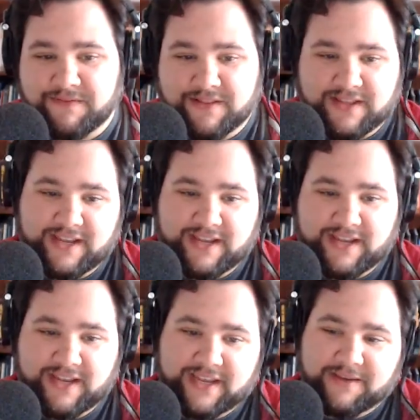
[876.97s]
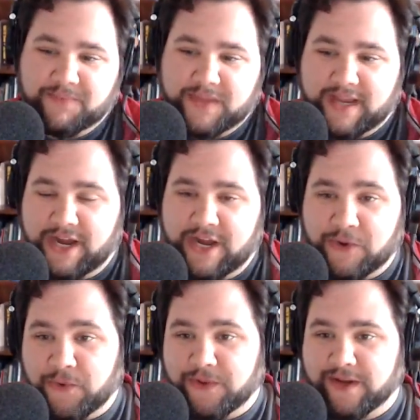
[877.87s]
of the
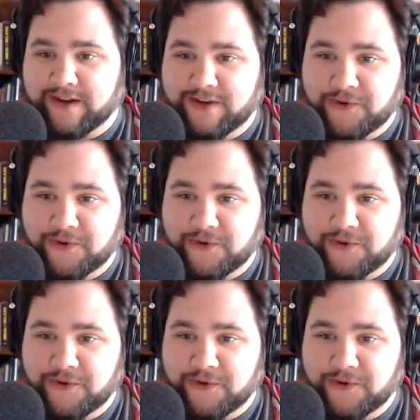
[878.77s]
cooler